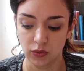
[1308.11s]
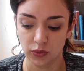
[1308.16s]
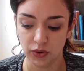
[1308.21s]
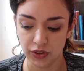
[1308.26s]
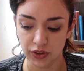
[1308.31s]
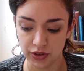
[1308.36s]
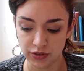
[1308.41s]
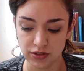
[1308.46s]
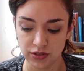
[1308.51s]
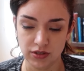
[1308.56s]

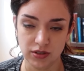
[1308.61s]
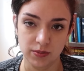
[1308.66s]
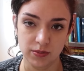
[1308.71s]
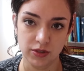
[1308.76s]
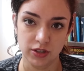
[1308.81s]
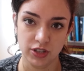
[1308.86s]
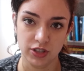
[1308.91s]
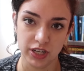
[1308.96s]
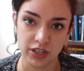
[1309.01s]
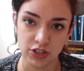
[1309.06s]
Well, those are some
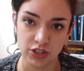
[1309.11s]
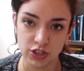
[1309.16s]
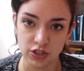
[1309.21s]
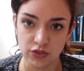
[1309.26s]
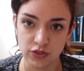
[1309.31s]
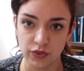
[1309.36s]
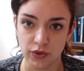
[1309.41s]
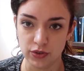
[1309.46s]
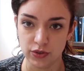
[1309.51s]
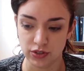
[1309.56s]

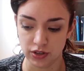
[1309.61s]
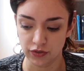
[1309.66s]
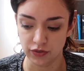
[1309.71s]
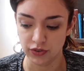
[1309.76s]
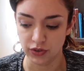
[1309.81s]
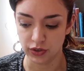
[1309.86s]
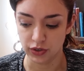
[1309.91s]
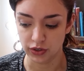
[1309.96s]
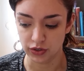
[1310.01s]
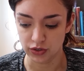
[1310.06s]
suggestions for stuff
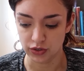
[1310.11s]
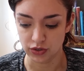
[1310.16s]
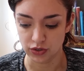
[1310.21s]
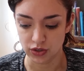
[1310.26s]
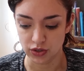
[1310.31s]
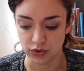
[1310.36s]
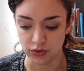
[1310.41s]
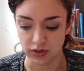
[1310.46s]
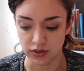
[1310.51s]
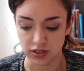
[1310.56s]
you can
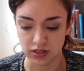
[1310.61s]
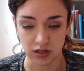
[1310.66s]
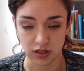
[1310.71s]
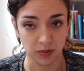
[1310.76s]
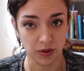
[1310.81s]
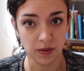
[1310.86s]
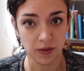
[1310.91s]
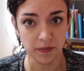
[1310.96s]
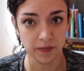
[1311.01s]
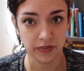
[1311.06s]
do in the
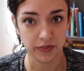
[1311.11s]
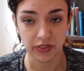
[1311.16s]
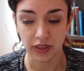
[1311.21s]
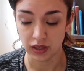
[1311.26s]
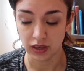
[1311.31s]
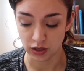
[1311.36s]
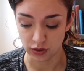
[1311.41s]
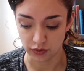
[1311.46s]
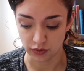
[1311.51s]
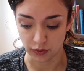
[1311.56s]
summer.
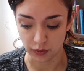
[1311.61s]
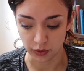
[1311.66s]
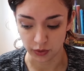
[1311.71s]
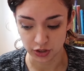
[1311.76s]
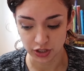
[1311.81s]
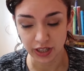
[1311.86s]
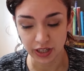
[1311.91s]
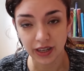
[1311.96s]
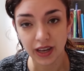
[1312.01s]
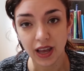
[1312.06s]
Thank you for
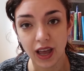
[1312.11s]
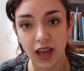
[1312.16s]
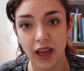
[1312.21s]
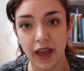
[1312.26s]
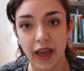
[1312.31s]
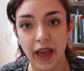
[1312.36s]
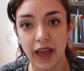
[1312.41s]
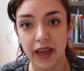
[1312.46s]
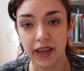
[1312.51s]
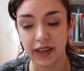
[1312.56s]
watching.
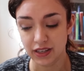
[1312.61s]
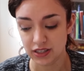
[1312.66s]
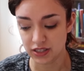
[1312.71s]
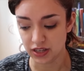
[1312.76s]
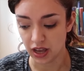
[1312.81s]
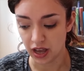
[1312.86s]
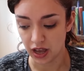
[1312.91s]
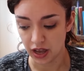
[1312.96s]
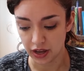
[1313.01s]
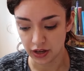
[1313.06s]
And
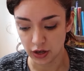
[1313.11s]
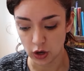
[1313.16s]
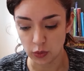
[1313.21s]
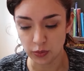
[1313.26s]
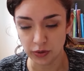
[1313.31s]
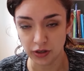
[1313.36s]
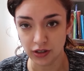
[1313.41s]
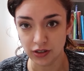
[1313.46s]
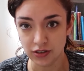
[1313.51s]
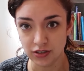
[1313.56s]
I
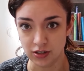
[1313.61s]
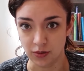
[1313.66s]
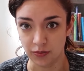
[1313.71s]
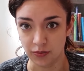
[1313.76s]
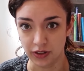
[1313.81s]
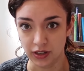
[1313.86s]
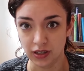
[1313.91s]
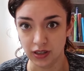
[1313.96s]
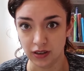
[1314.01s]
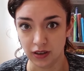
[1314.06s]
hope you learned
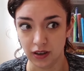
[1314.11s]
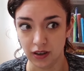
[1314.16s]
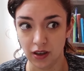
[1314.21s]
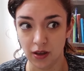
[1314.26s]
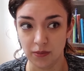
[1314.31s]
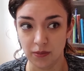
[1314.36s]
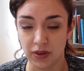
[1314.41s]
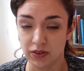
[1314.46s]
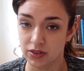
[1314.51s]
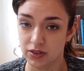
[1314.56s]
something.
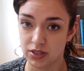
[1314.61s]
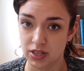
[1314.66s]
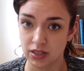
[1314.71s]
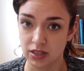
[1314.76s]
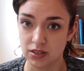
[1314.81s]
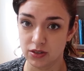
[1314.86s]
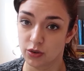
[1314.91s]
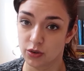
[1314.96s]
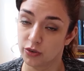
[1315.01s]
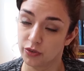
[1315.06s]
If you
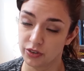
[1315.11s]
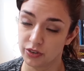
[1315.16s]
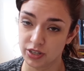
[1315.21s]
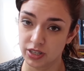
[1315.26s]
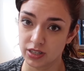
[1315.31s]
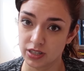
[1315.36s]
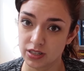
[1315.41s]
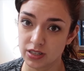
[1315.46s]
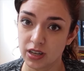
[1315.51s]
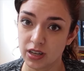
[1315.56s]
did or if you
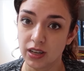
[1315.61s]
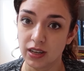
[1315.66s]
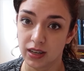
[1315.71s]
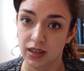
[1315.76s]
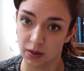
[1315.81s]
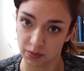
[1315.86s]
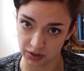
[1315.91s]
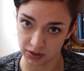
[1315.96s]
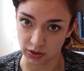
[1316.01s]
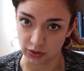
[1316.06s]
didn't,
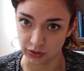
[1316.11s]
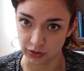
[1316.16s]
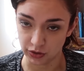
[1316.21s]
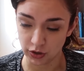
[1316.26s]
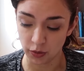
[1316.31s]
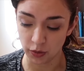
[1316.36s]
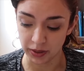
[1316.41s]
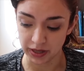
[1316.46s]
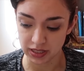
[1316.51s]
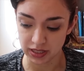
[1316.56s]
let me know in the
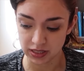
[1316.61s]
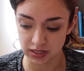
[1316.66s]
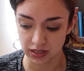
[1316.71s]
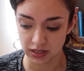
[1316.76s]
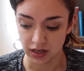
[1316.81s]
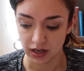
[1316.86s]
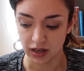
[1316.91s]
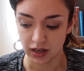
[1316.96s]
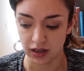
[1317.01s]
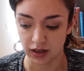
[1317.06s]

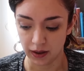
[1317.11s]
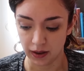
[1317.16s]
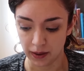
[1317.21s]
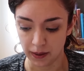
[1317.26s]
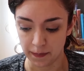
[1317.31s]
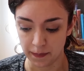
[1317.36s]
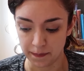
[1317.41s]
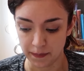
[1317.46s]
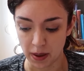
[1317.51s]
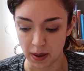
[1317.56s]
comments.
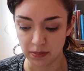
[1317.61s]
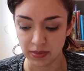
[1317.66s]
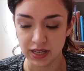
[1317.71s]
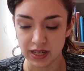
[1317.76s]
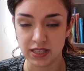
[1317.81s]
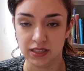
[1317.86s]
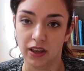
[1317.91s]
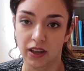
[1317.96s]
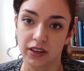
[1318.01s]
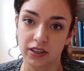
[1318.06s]
And
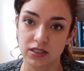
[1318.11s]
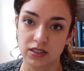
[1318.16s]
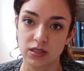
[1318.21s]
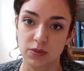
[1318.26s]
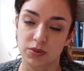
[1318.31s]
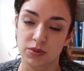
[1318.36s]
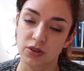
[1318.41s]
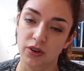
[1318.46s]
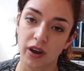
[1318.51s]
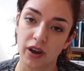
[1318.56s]
please like and
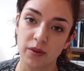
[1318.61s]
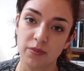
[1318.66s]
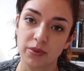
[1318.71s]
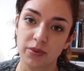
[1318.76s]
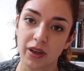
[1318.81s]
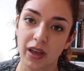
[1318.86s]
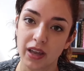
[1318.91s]
subscribe.